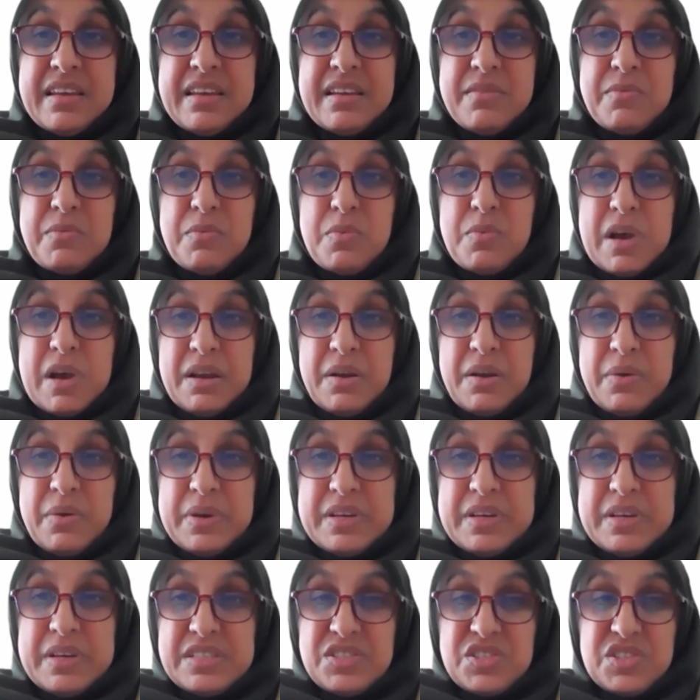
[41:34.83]
one
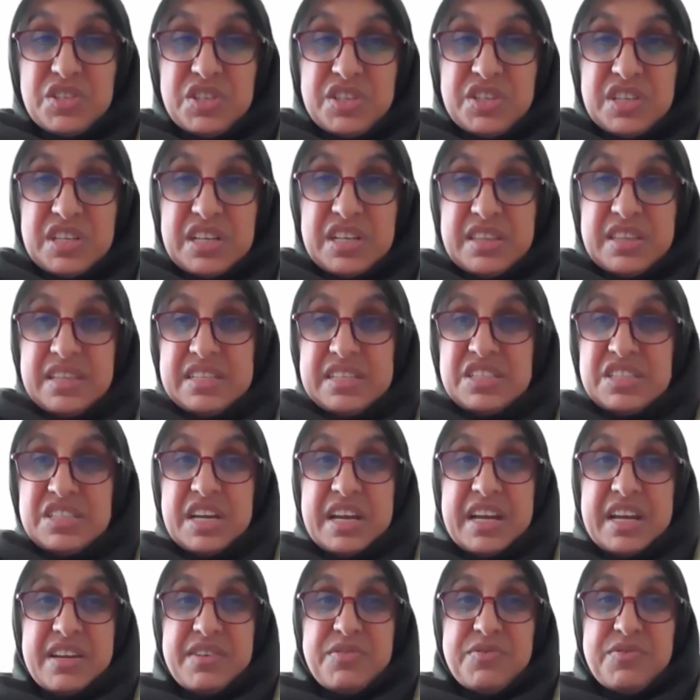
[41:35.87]
question in the
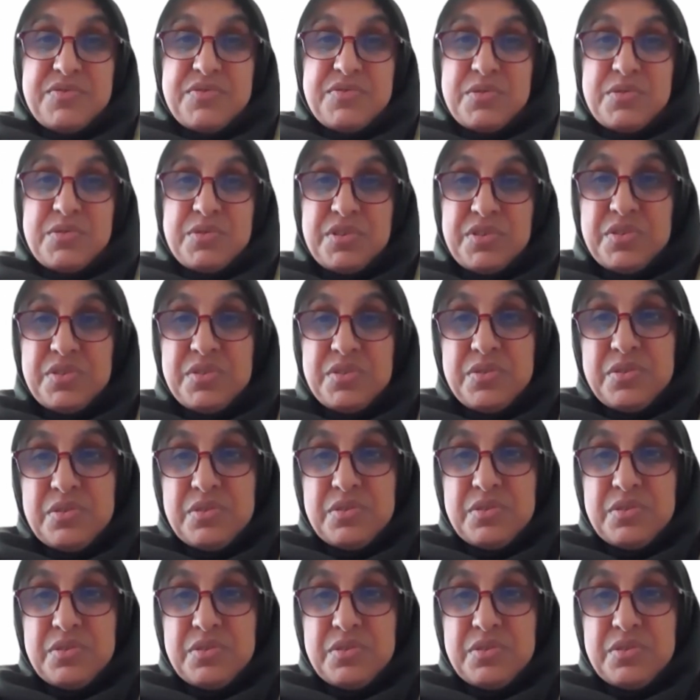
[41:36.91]
chat for you,